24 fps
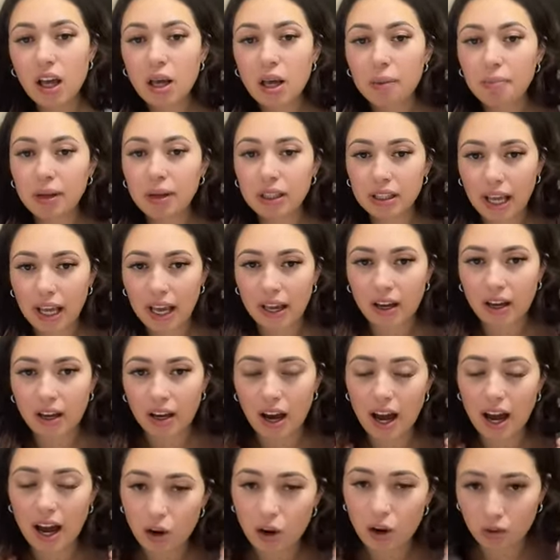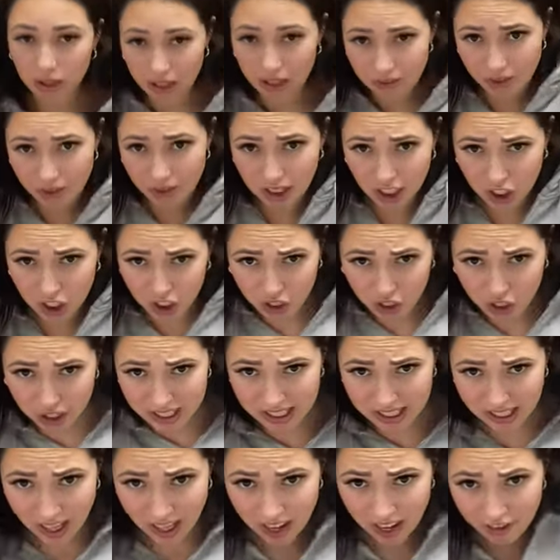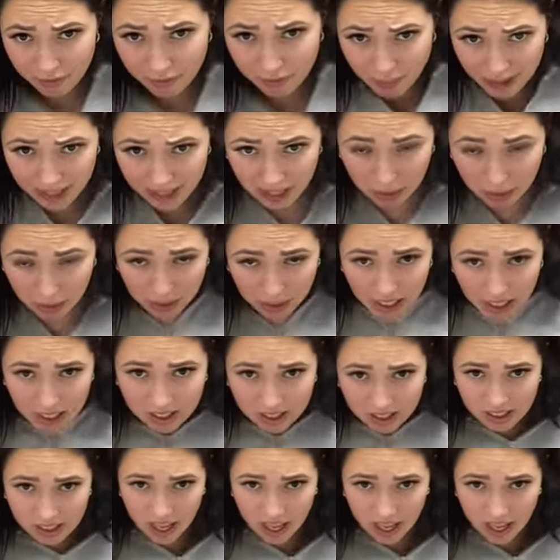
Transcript: but like, I don't live a luxurious life by any means.